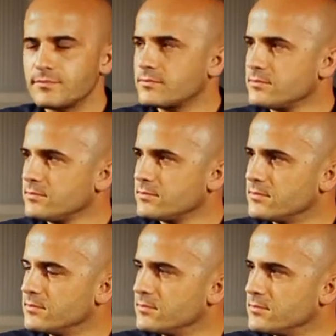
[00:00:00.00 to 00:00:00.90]

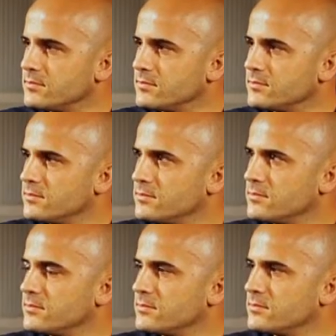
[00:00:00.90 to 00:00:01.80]

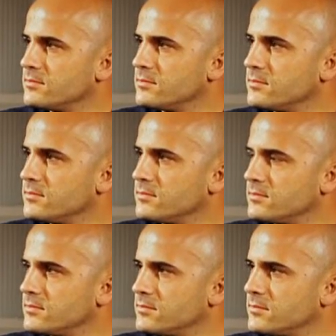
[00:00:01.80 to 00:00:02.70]

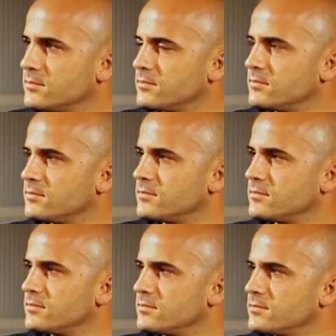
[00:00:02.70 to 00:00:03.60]

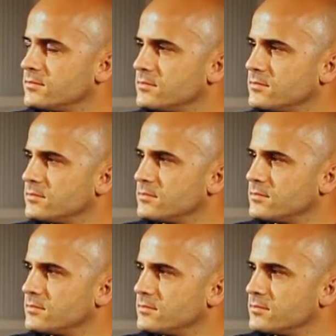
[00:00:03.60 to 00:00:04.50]

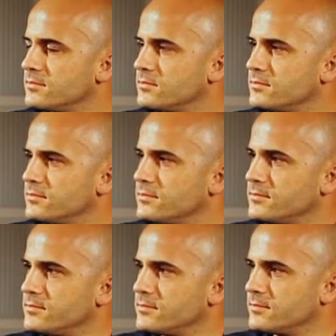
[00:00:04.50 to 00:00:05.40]

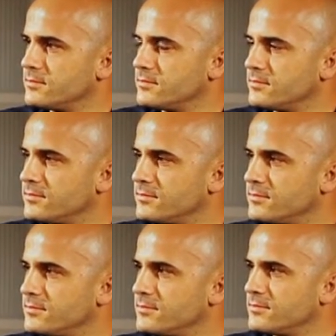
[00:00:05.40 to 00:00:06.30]
No words are spoken by the person on screen.